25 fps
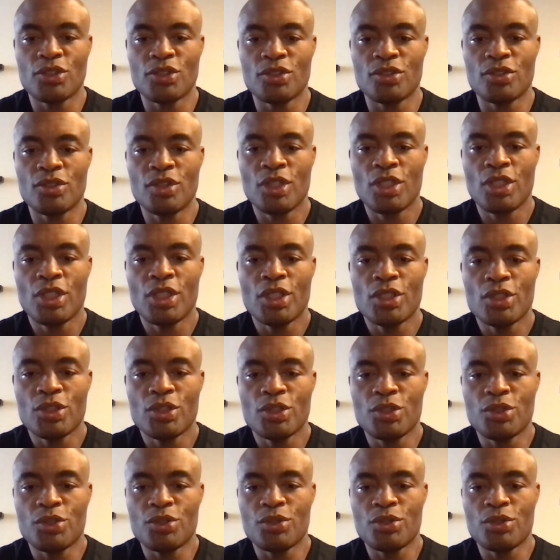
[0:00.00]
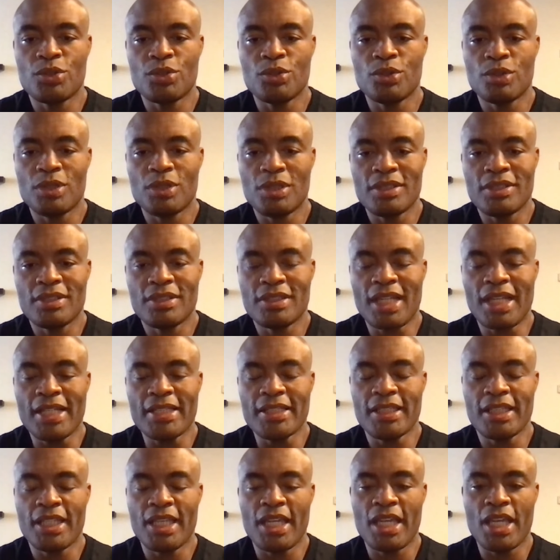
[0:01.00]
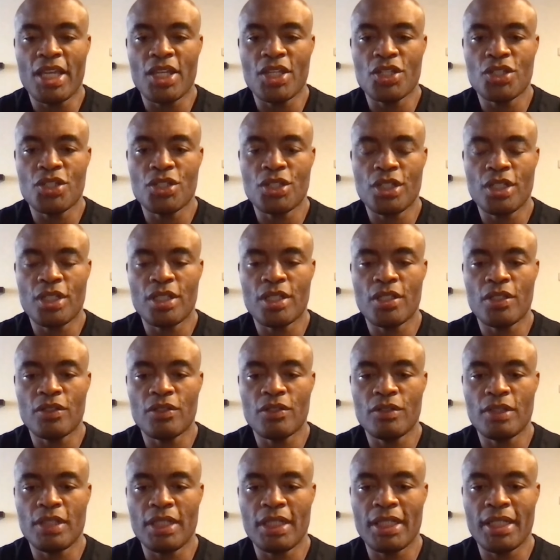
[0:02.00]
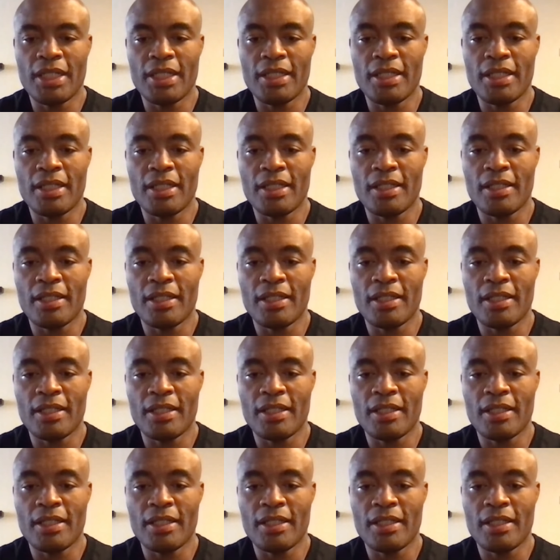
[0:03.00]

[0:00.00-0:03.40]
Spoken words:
to inside the cage, and